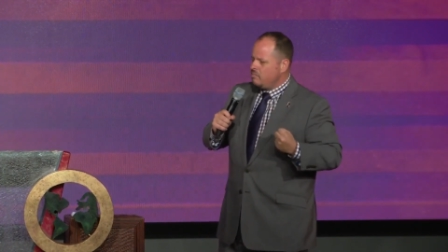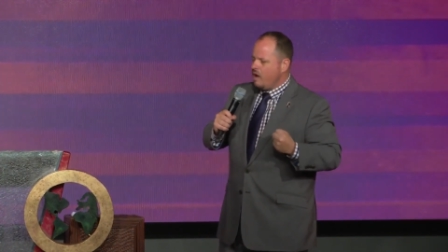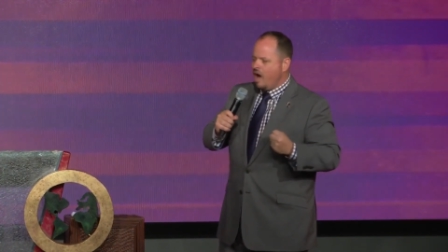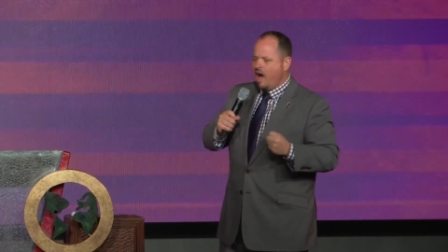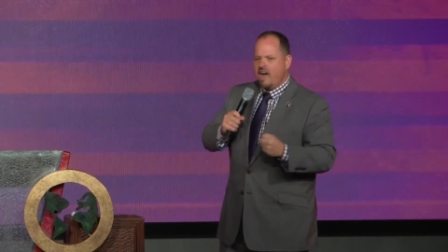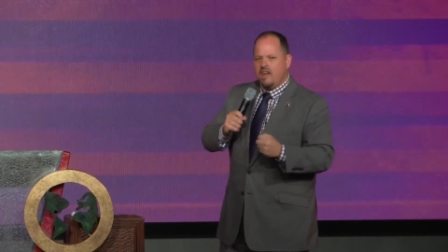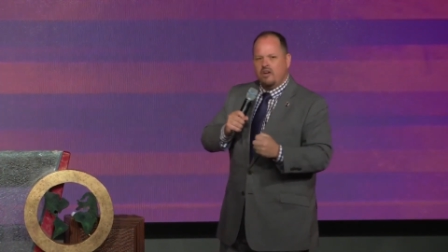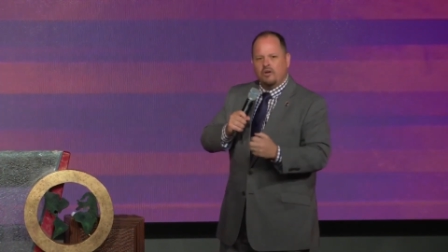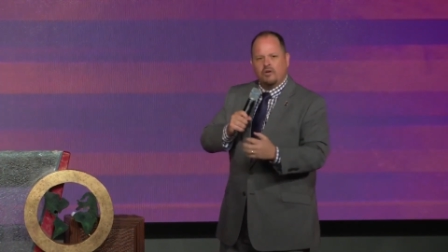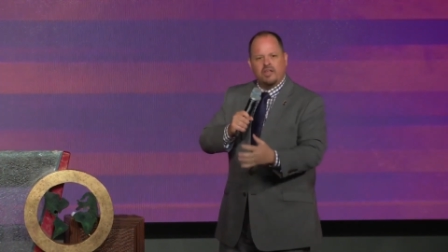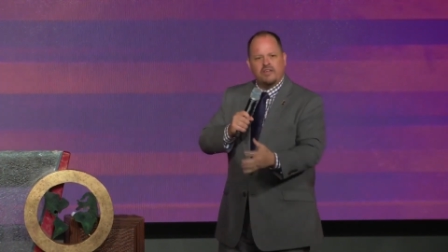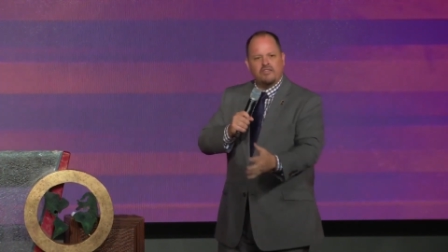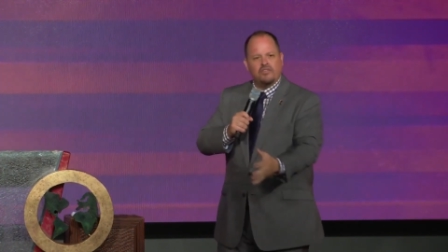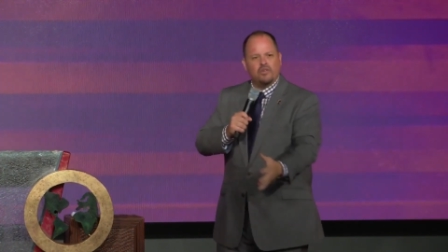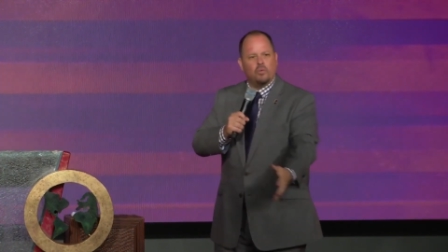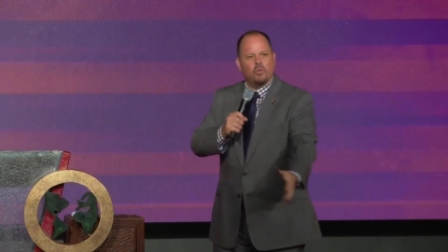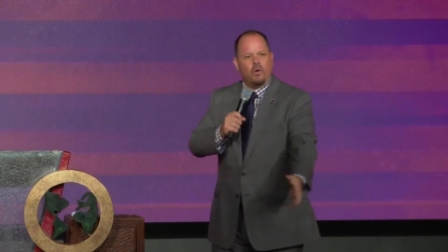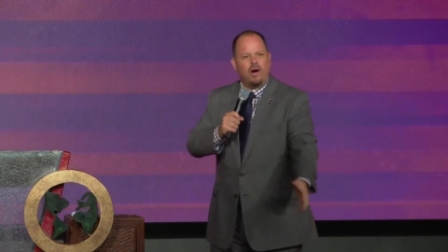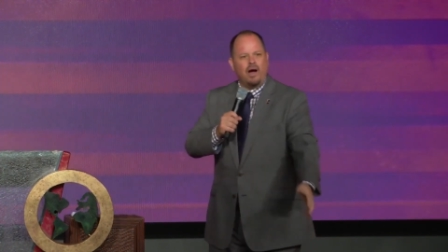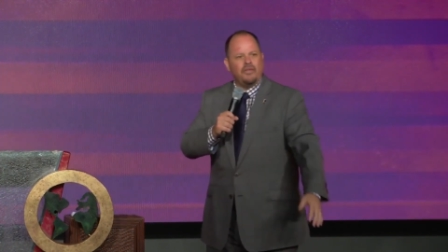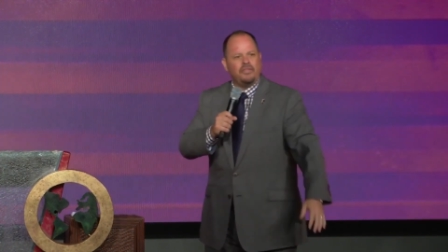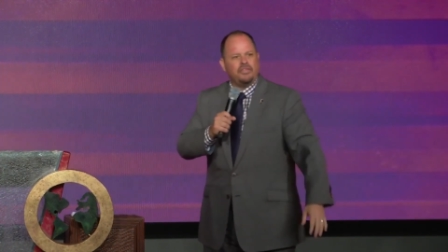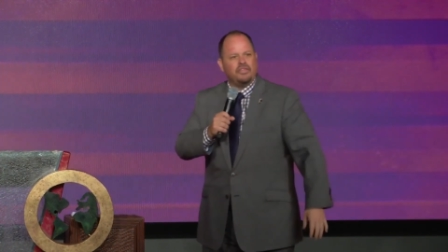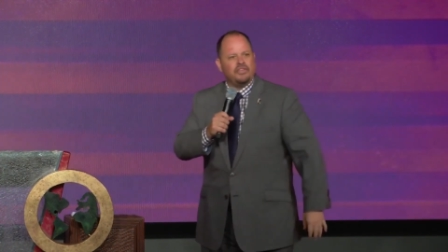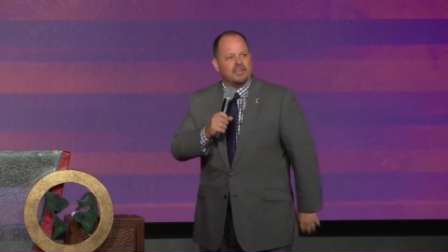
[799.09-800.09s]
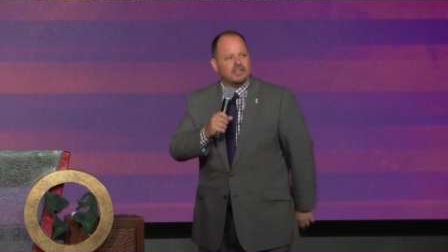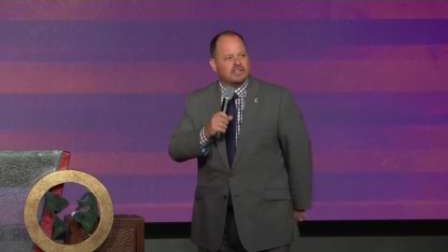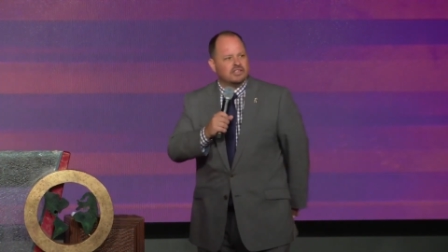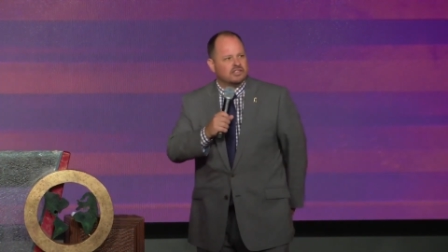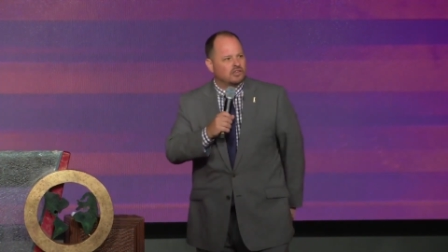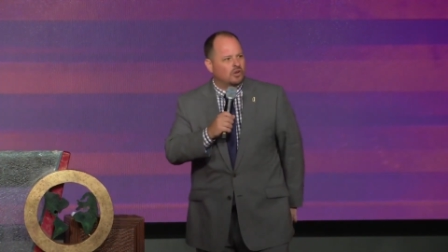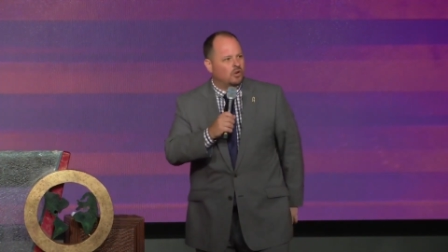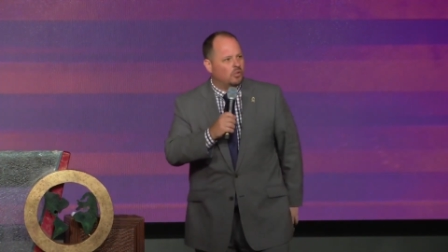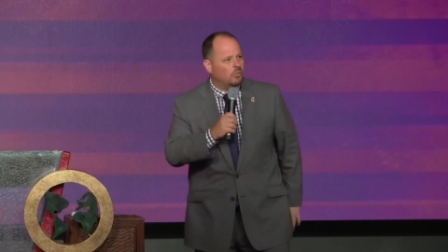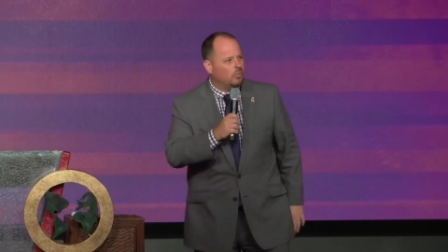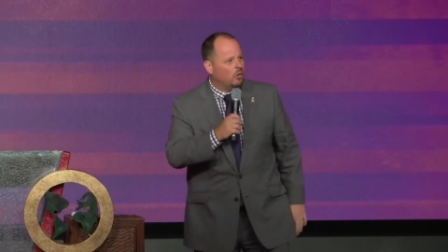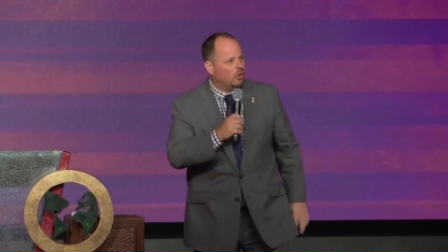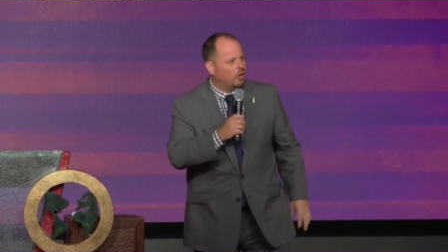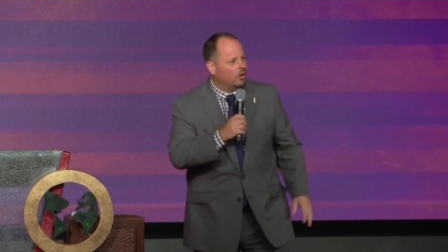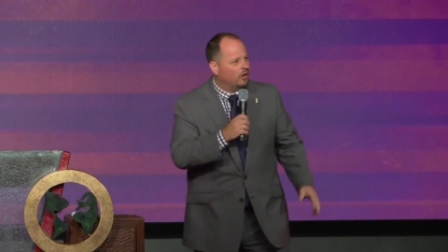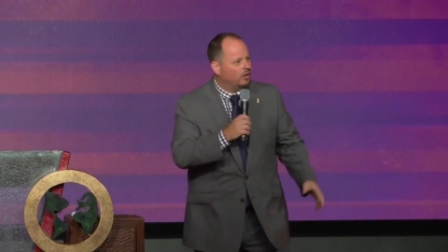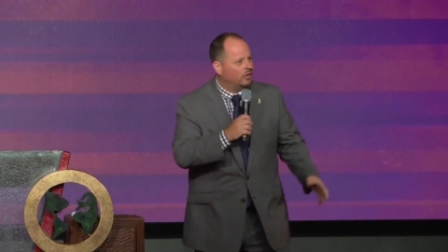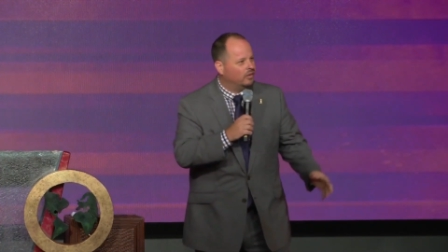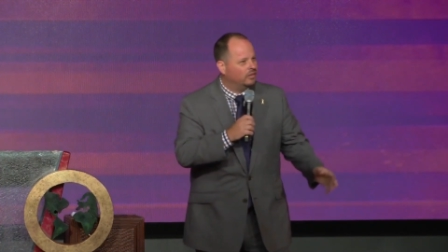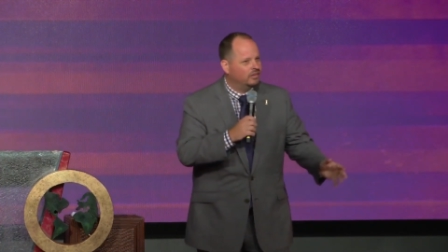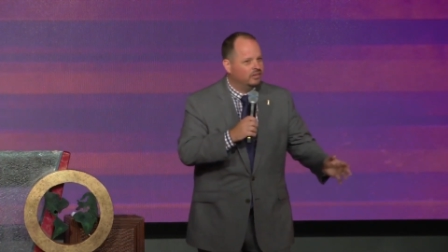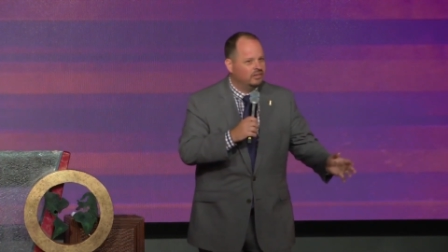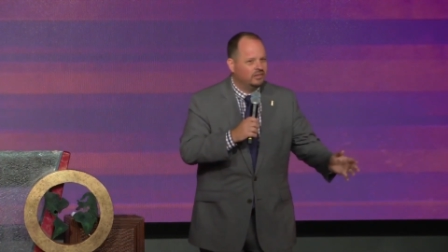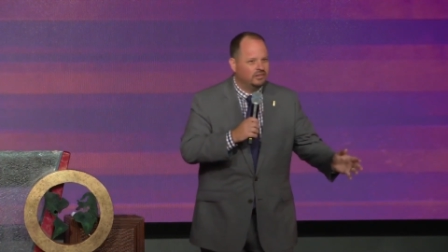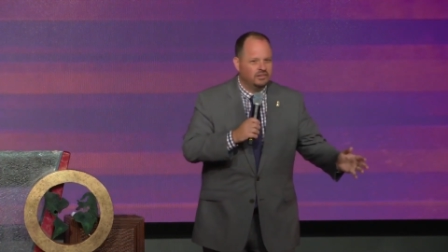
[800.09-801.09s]
I don't even want this no
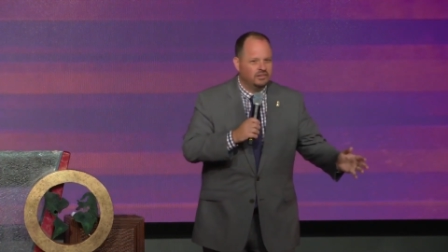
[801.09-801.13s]
more.